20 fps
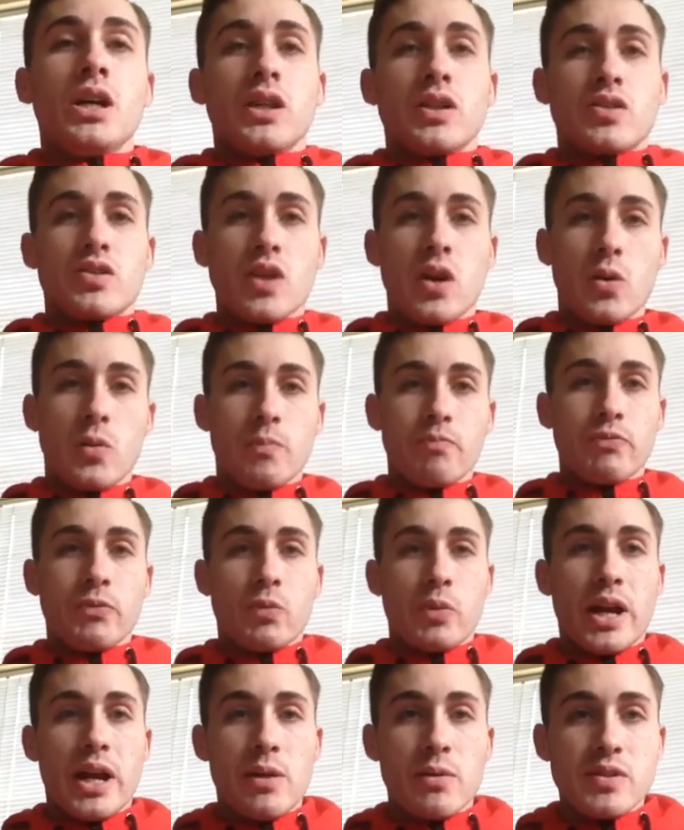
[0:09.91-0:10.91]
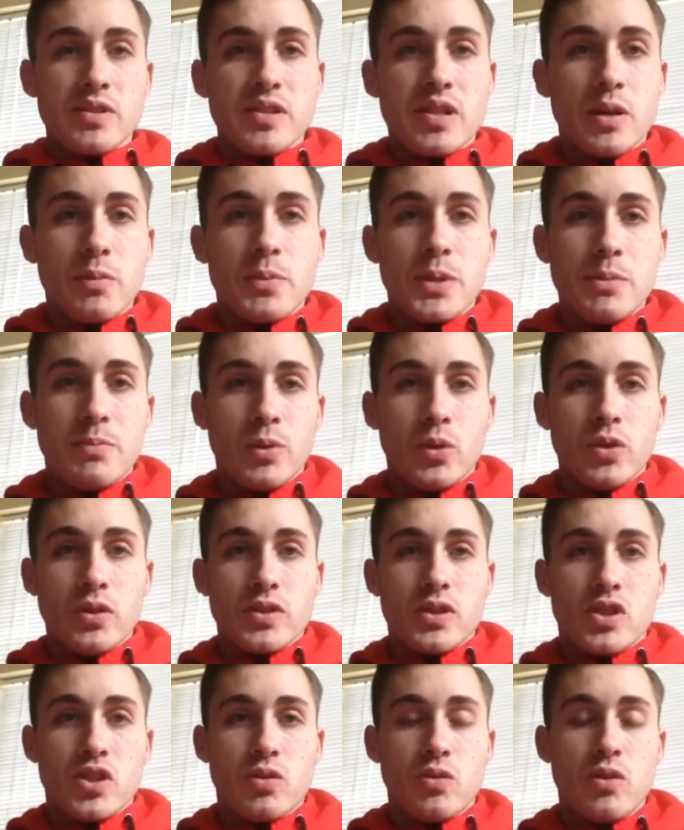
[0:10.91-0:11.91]
So what I always tell
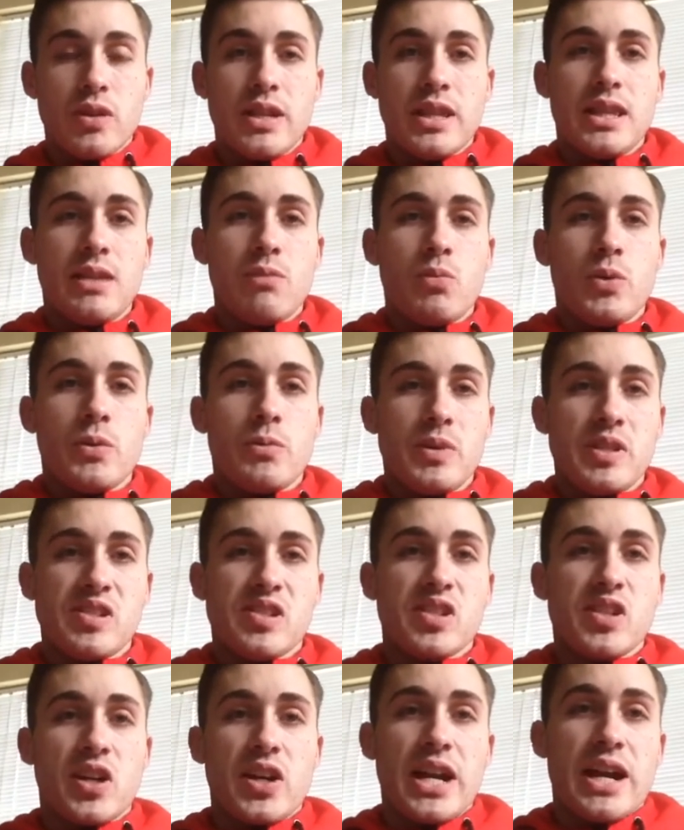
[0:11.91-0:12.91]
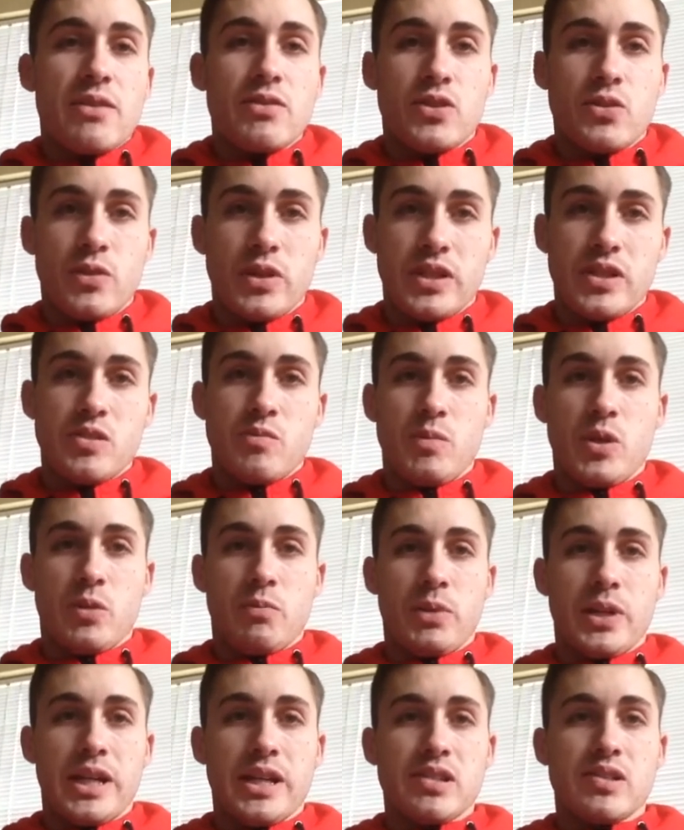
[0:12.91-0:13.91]
people when we start out doing these meal
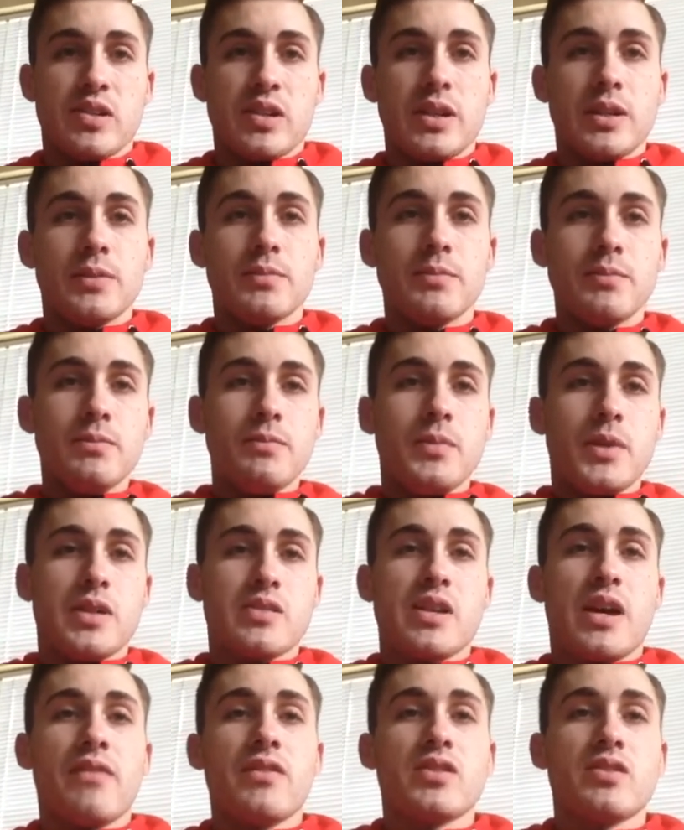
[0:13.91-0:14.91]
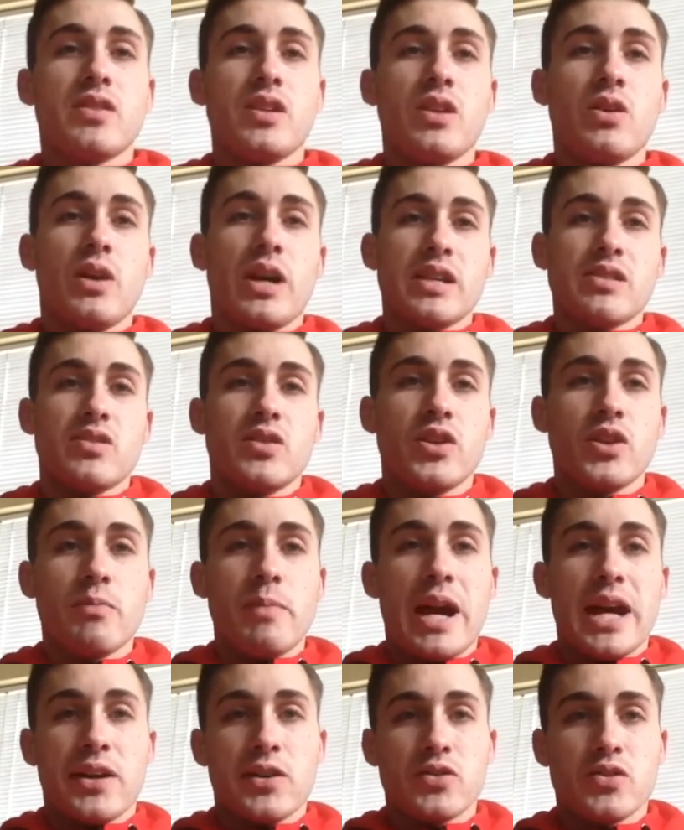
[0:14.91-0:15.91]
plans, because obviously you guys know your
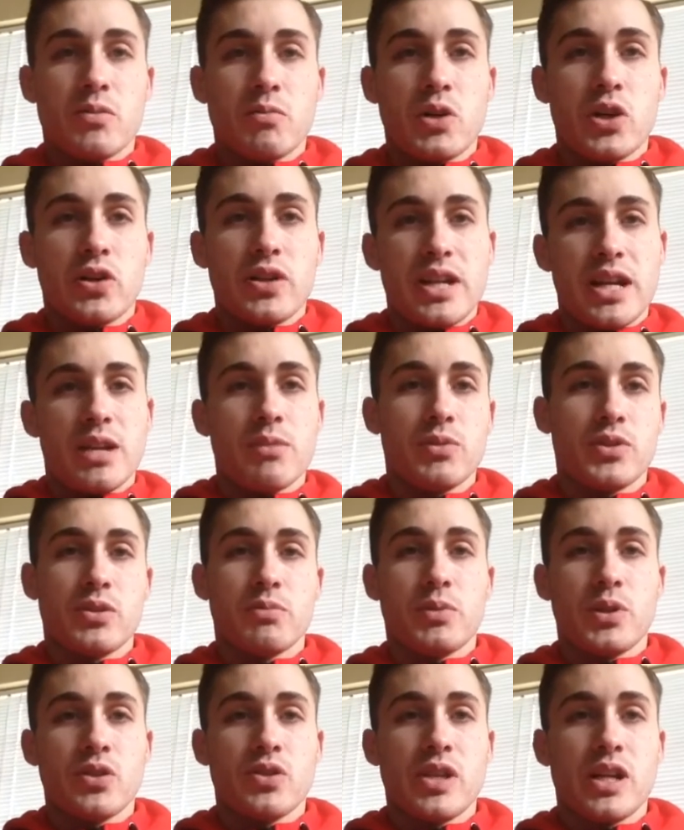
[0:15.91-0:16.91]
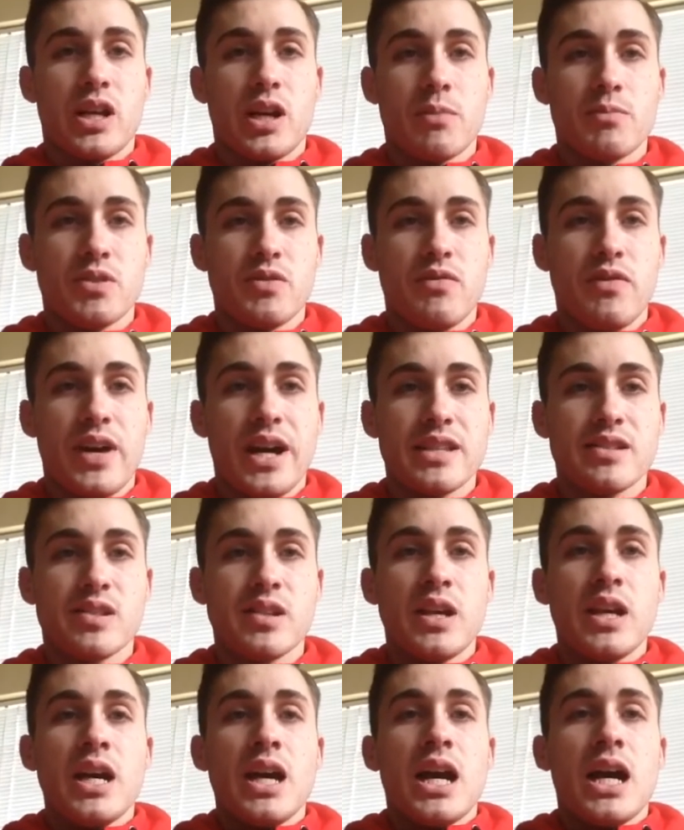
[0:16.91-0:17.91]
macros are broken down with your protein, carbs, and
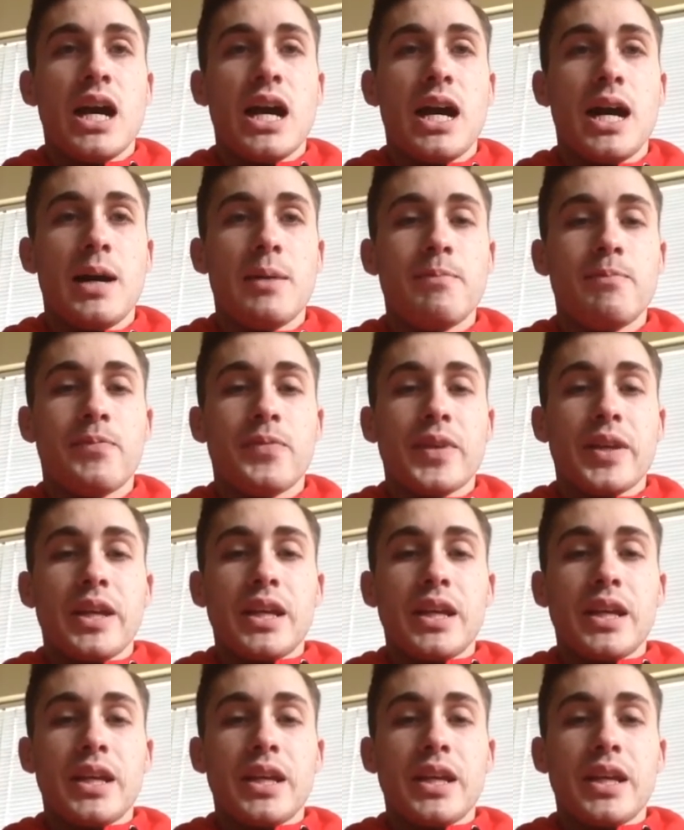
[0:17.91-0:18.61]
fats. A